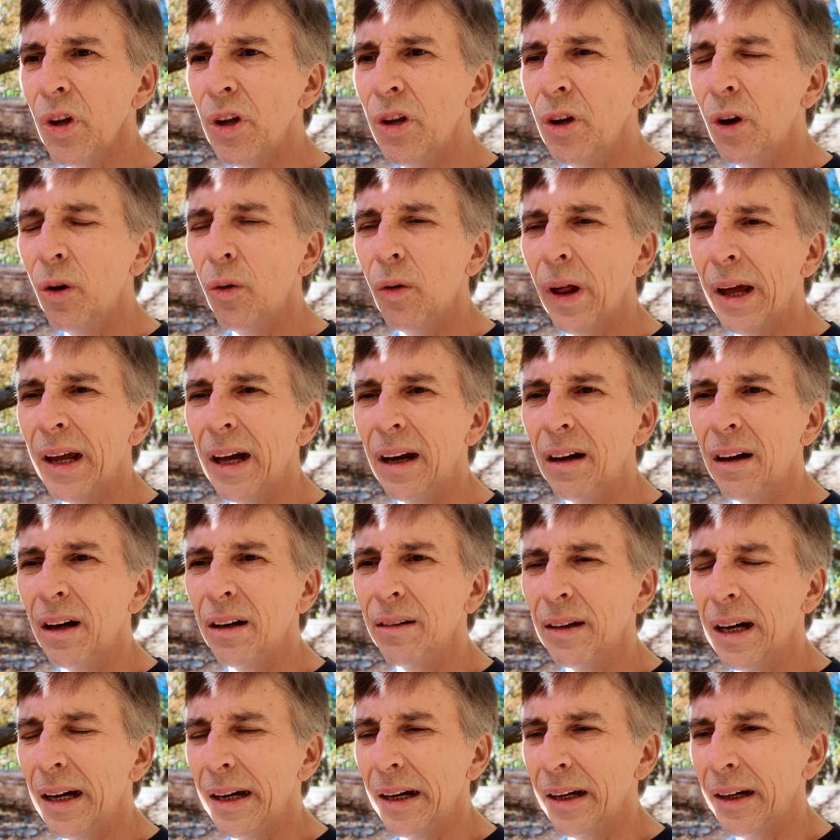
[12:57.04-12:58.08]
like
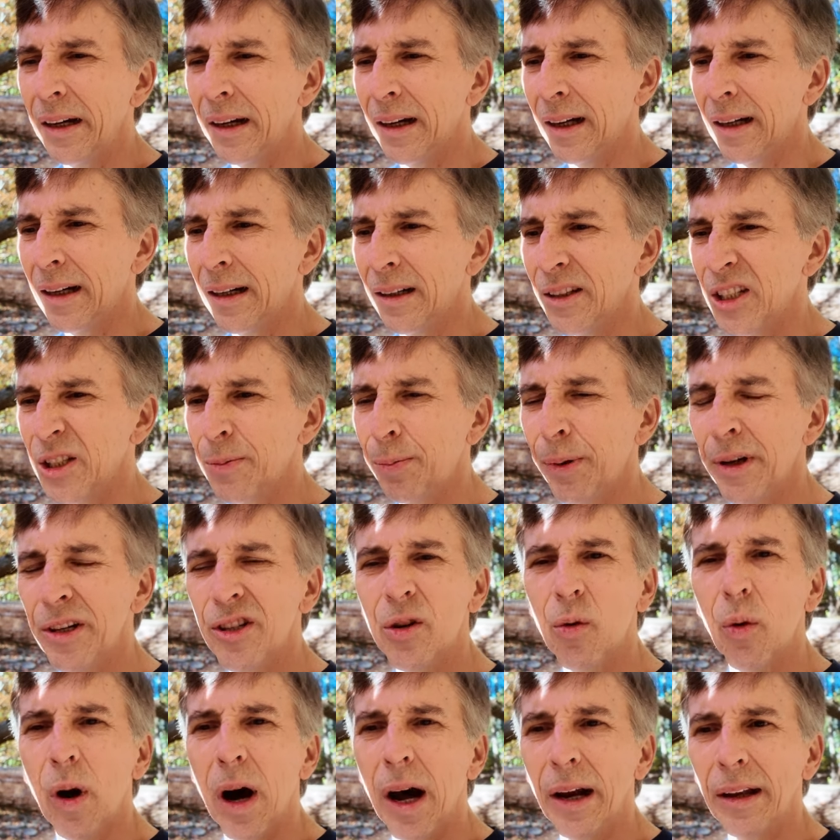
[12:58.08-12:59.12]
a split
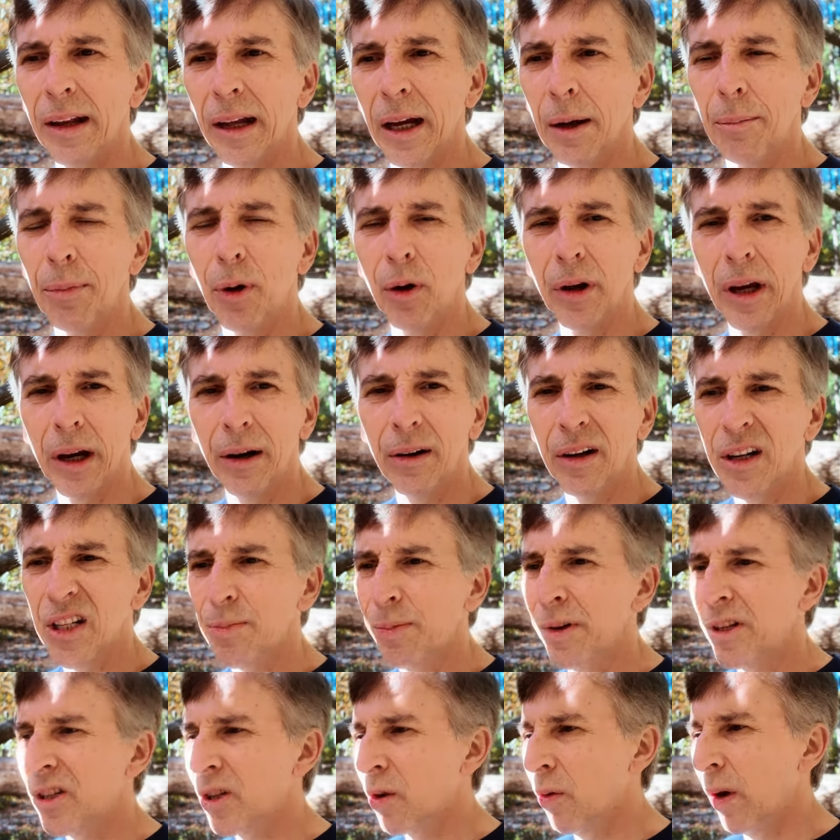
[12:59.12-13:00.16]
squat, like a Bulgarian
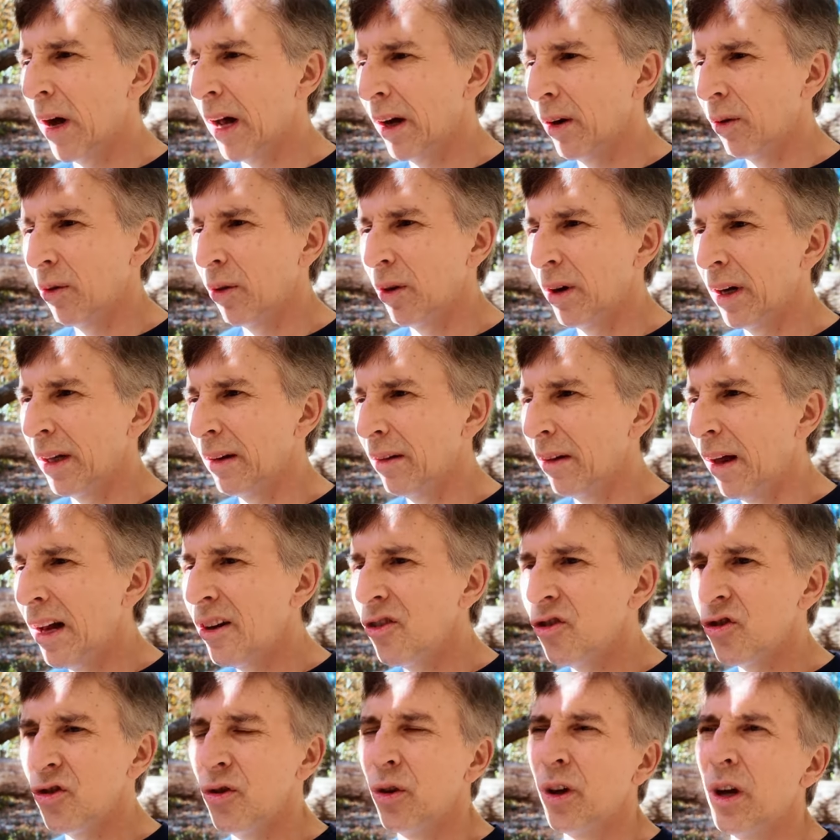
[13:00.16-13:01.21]
split squat or a
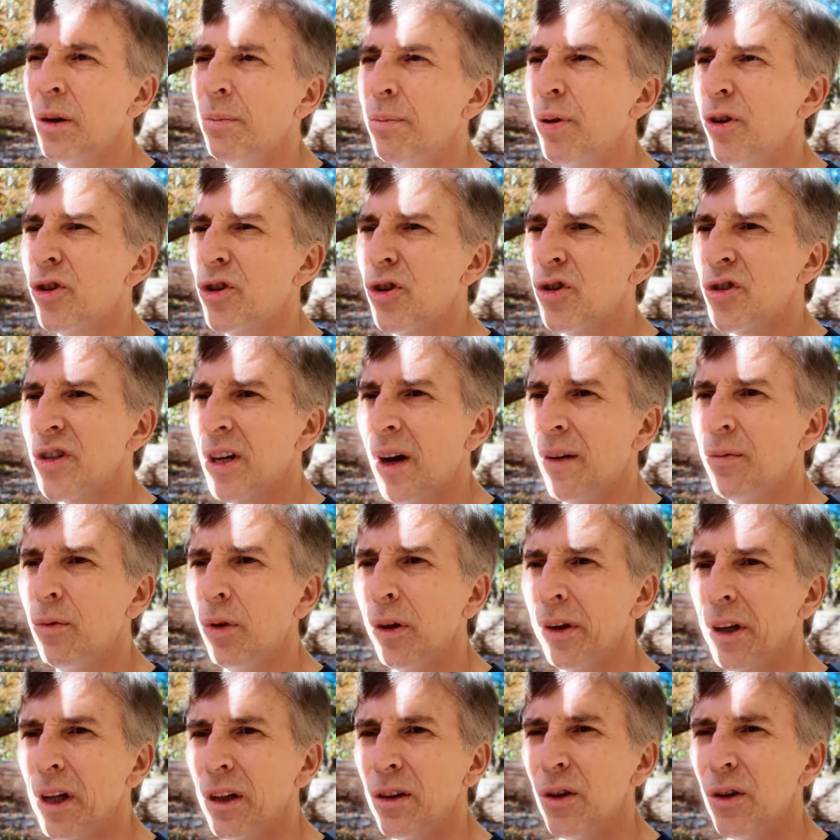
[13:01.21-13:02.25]
lunge, you could push yourself really